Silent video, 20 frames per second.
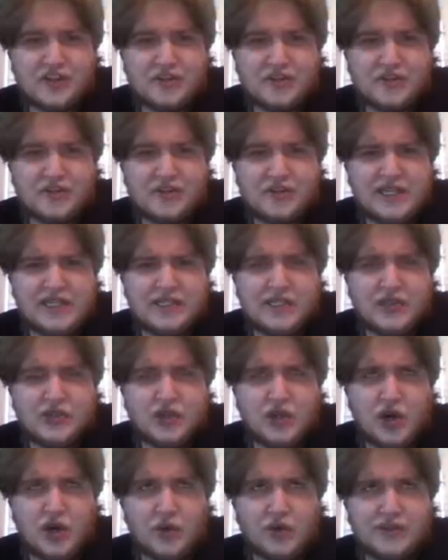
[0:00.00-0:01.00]
Please
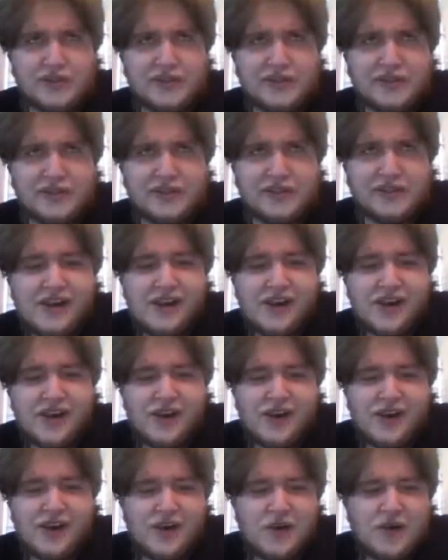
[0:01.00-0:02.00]
don't.
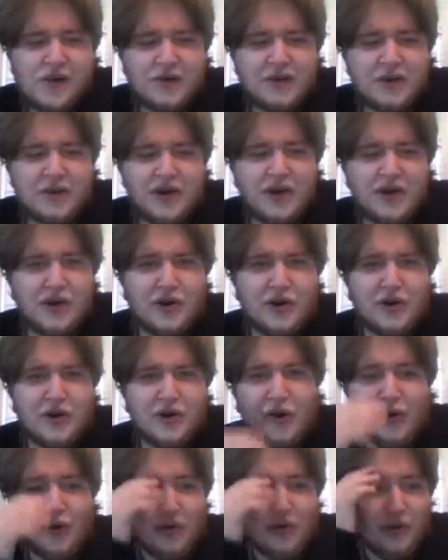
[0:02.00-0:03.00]

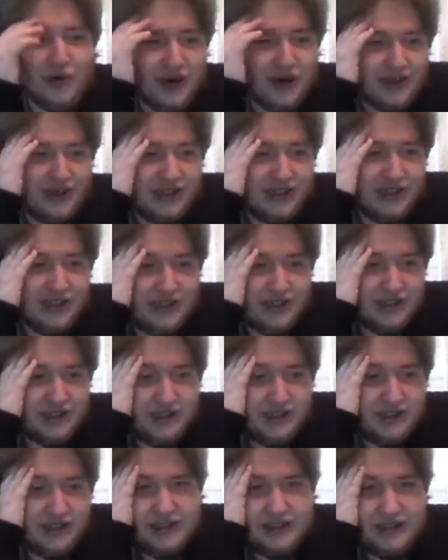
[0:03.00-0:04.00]
No.
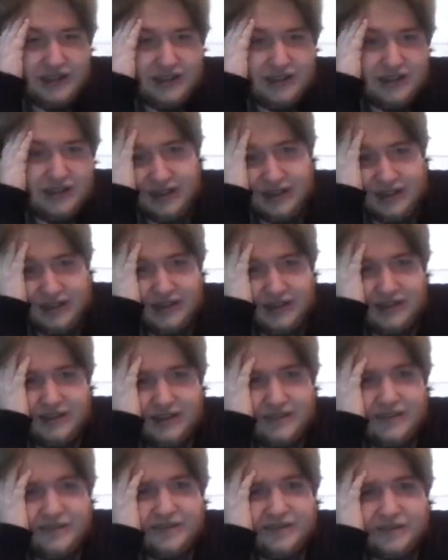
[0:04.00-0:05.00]
Okay.
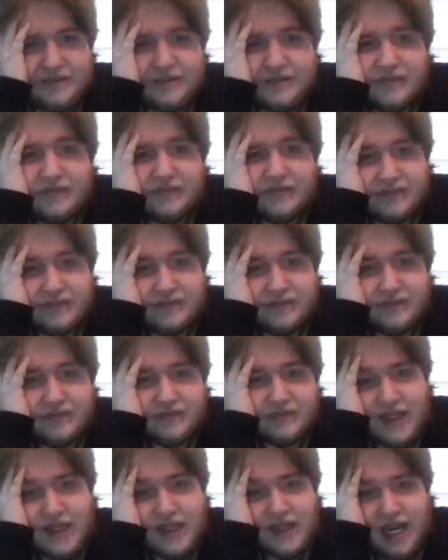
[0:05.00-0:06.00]

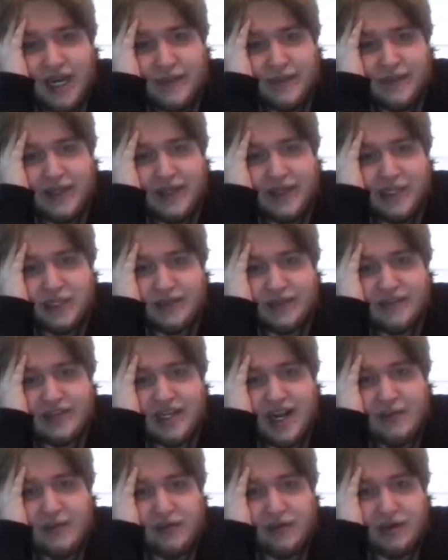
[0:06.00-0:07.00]
I am the Angel of
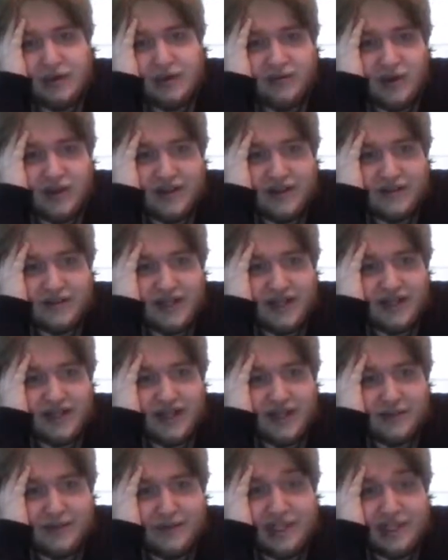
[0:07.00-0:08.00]
Time, the one on the far left standing. I
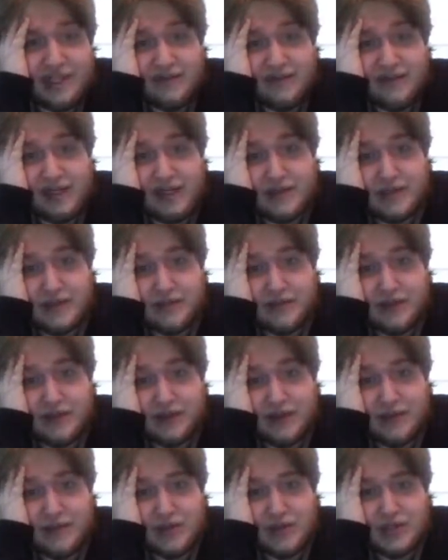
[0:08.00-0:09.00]
am the Angel of Elements, the one with the
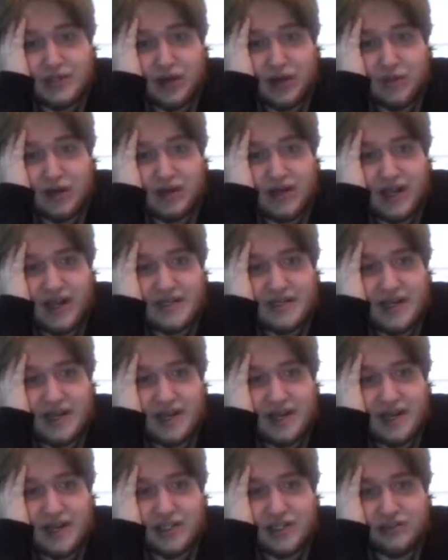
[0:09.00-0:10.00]
rainbow star mark cast. I am
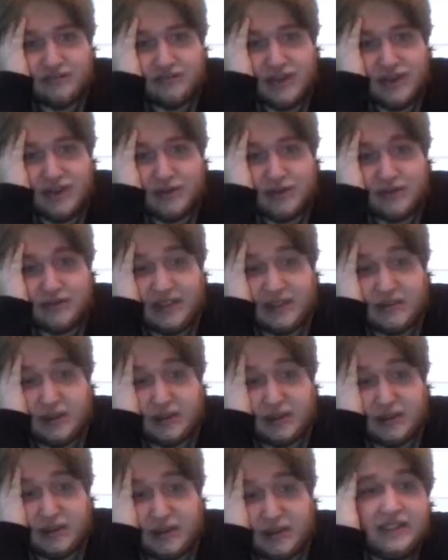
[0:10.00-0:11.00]
the Angel of Flame, the one with the flame
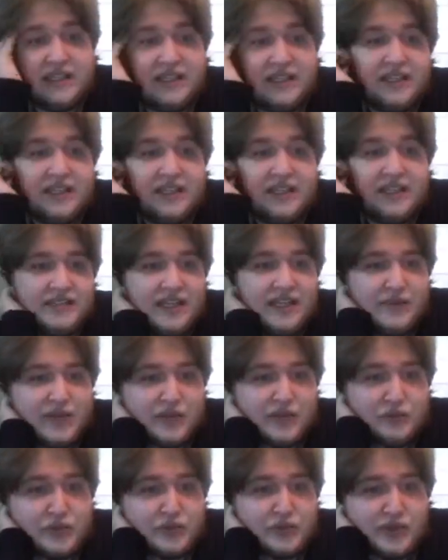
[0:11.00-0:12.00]
mark. I am the
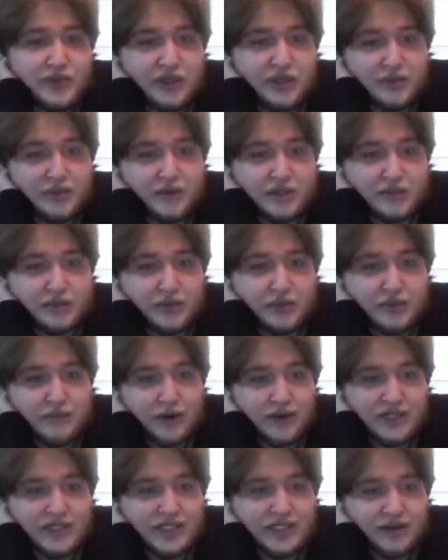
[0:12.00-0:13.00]
Angel of Persona, the one with the brain
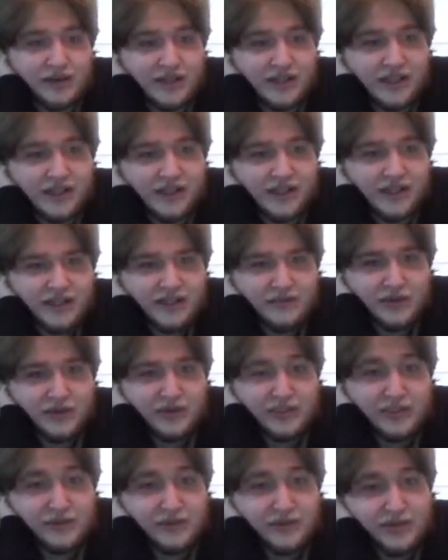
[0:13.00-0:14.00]
mark set on it.
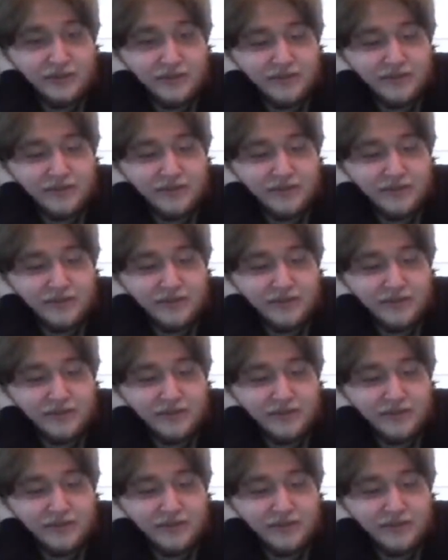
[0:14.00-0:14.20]
Wouldn't you be the...